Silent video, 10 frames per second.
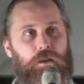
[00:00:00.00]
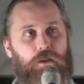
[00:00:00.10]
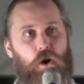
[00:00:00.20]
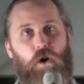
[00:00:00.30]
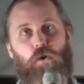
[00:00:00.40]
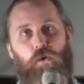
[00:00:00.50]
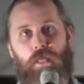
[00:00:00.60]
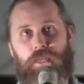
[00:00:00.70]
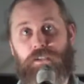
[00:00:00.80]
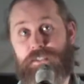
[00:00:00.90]
Cole,
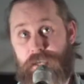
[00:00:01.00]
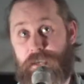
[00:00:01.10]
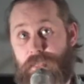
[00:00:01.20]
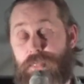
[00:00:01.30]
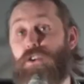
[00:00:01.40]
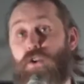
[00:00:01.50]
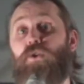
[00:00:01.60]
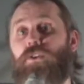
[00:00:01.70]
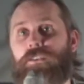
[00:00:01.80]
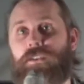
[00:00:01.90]
thus saith the
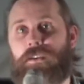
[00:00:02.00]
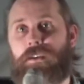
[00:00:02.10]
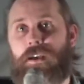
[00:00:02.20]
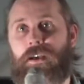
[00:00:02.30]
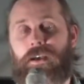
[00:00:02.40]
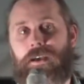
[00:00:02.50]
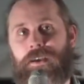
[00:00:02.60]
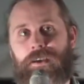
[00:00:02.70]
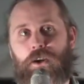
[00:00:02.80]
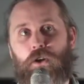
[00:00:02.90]
Lord.
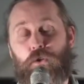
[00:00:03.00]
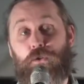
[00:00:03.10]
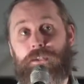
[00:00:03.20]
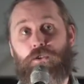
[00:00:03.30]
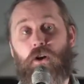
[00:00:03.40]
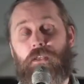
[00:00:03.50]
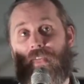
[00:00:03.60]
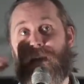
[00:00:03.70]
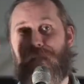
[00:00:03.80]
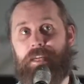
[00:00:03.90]
You did not
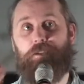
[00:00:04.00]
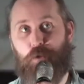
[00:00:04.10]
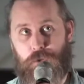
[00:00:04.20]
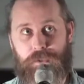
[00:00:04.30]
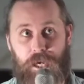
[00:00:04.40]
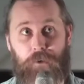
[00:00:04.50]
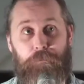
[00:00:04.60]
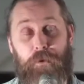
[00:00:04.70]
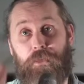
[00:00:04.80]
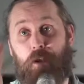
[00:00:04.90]
think that yourself,
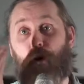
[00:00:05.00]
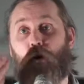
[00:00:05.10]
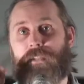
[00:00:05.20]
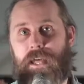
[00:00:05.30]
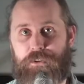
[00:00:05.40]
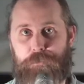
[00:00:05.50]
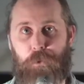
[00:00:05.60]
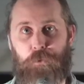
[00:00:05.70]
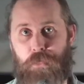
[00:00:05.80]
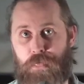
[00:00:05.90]
but the Lord hath
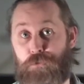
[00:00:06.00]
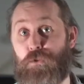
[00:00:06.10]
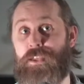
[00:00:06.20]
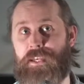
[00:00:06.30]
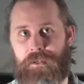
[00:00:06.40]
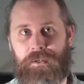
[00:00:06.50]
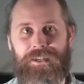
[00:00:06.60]
spoken through thee.